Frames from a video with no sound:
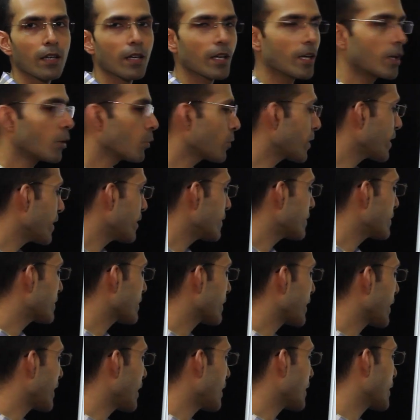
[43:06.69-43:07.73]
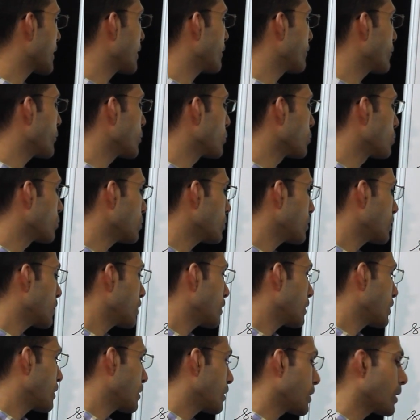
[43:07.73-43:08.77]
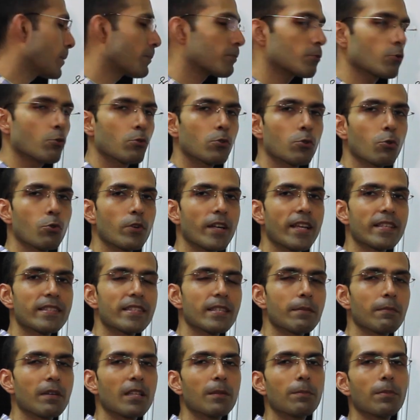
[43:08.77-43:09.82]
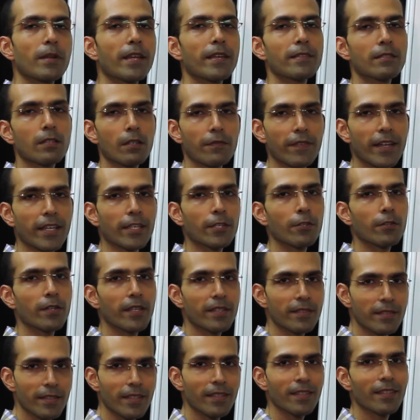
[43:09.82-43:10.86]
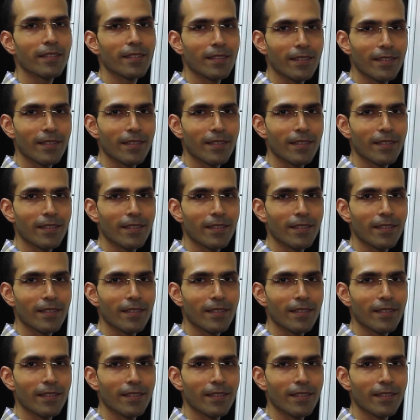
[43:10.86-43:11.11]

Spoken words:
How can scale give you up to 2 decimal place of accuracy?